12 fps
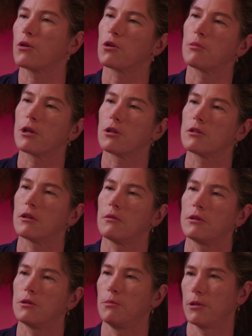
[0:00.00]
going to be able
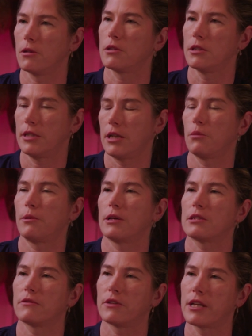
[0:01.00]
to build a
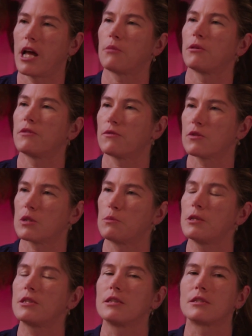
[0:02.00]
database of anatomy of different
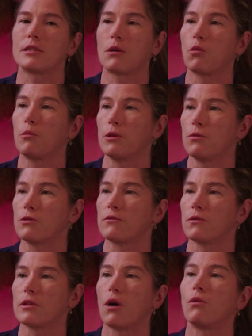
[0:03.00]
species, and that will be
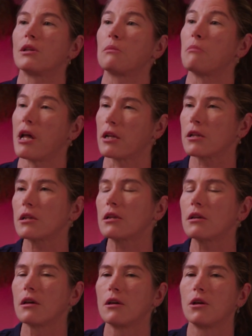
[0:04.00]
useful not only
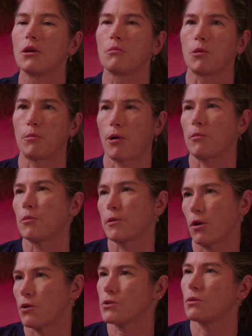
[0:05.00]
medically, but probably
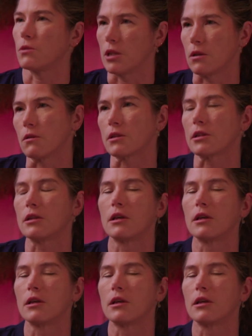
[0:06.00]
also legally.